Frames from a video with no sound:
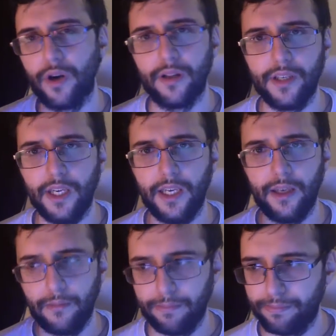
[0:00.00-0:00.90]

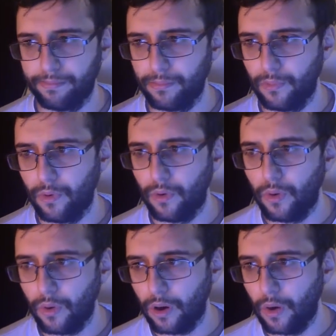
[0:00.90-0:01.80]
the
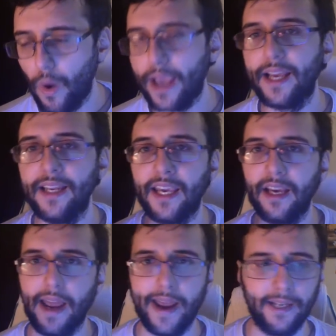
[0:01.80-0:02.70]

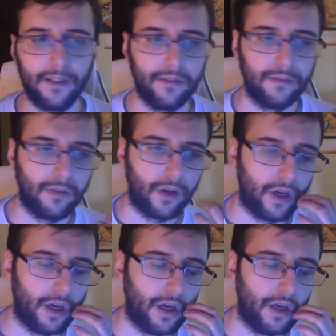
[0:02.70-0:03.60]
Awakening and
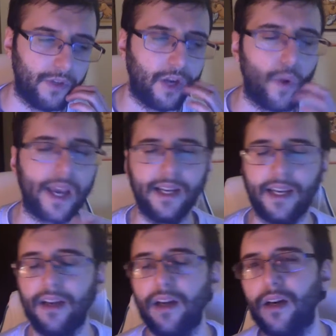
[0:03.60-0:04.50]
not
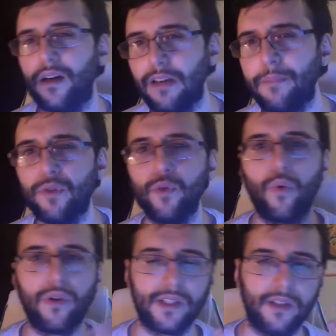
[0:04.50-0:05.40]
Awakening, Link Between
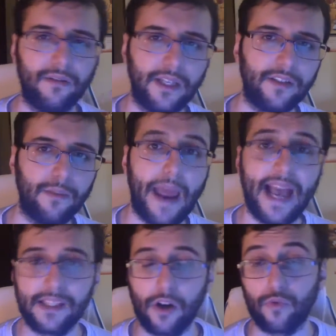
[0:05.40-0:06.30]
Worlds and the Link to the
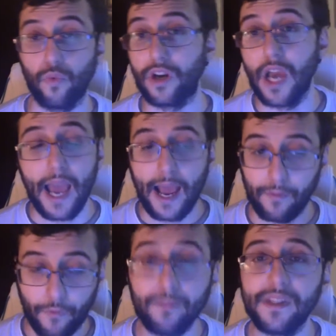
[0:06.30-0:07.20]
Past artwork
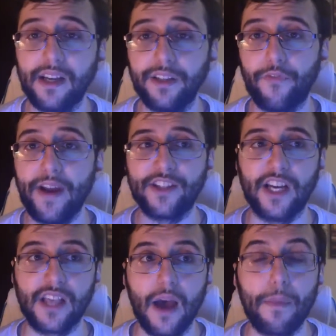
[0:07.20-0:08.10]
from the Zelda
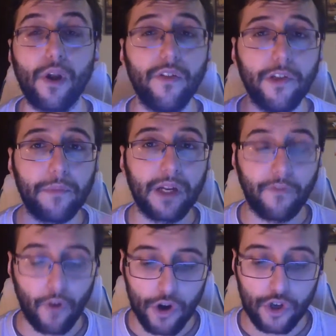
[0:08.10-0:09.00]
franchise, but all of them
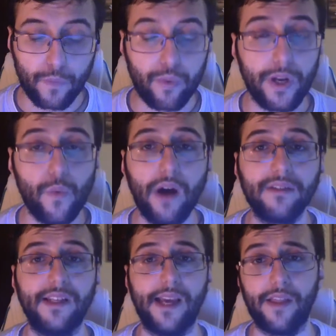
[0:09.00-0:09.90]
converge pretty well
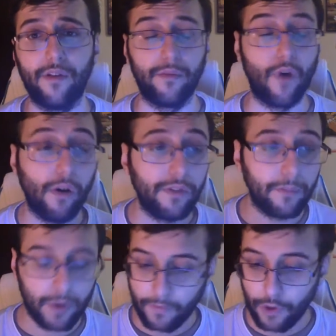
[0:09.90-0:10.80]
together, and all of
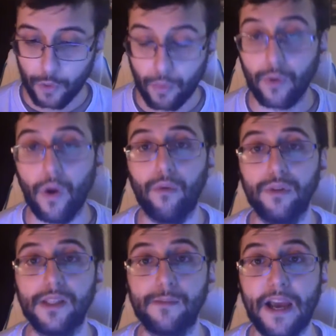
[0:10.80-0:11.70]
them converge pretty well
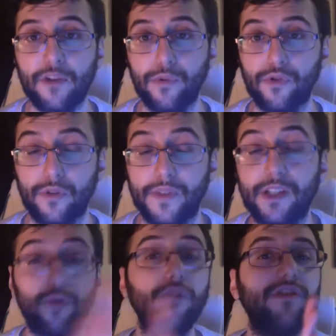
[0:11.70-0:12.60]
with the Smash Bros. Universe.
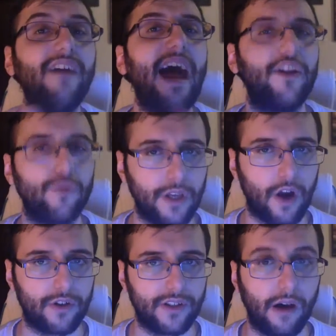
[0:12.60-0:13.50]
They don't clash with the
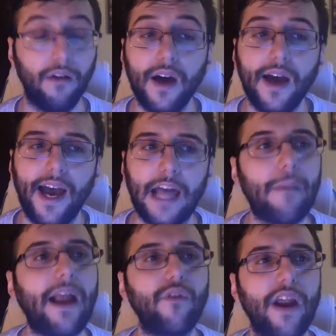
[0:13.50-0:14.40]
art style, and
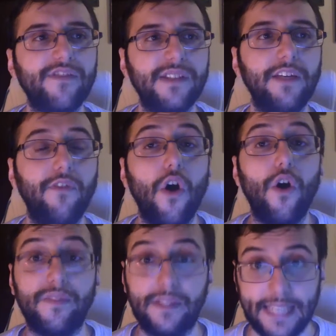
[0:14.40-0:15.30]
Minecraft Steve
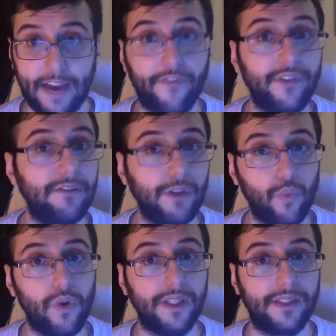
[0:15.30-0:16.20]
definitely
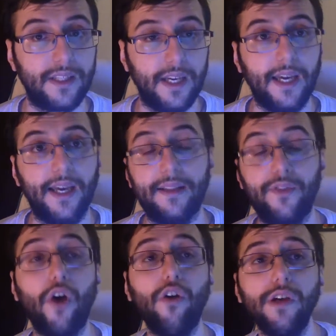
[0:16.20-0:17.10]
would.
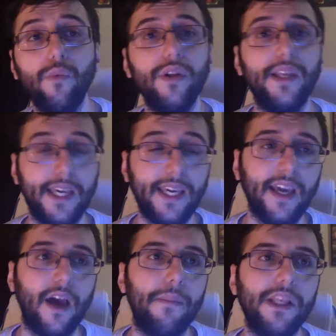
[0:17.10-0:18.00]
Not only would
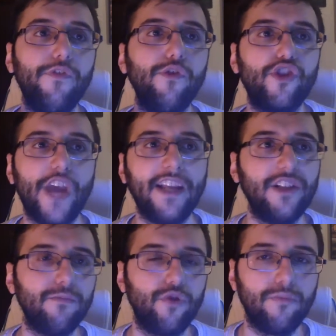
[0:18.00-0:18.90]
he, but if you change
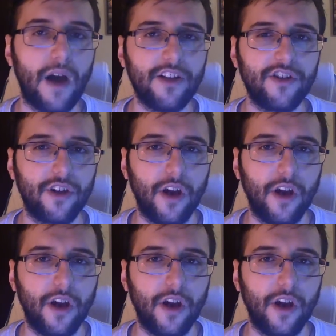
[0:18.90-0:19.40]
him too much